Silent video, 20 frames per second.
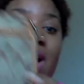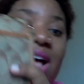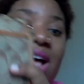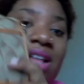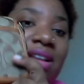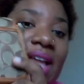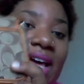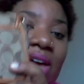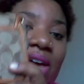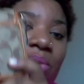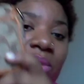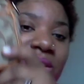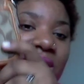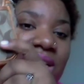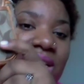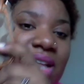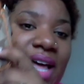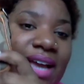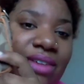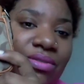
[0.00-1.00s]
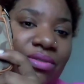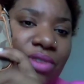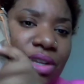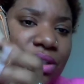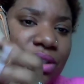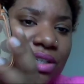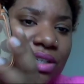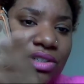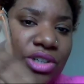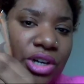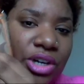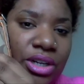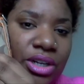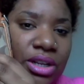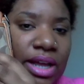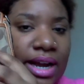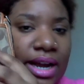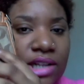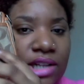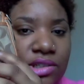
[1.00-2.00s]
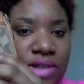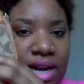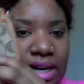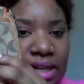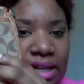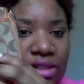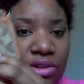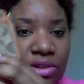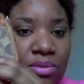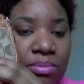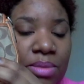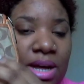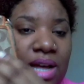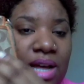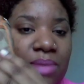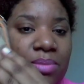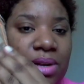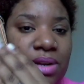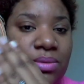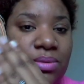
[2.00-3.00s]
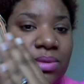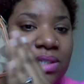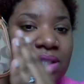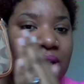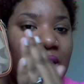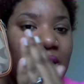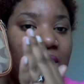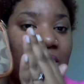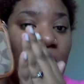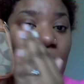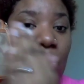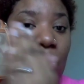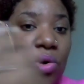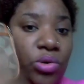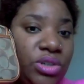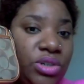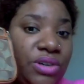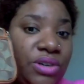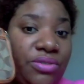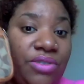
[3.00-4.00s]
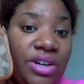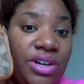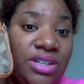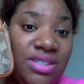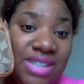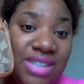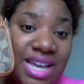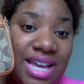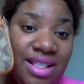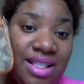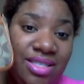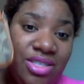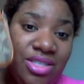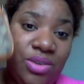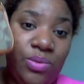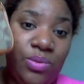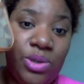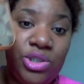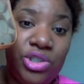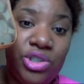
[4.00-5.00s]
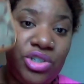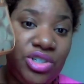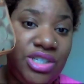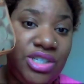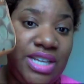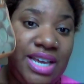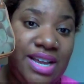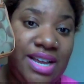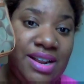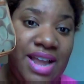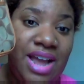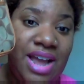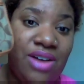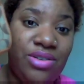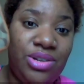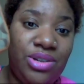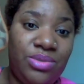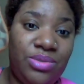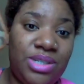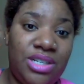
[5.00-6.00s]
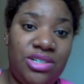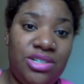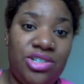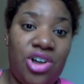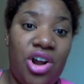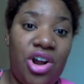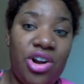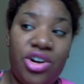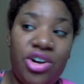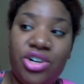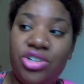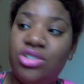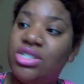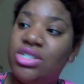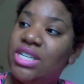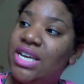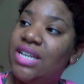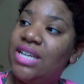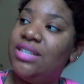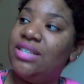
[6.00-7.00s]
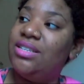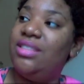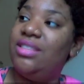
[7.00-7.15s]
Like it wasn't like really dirty, like I dragged it through mud, but it was a whole different tint than what you're seeing now. It was a darker tint than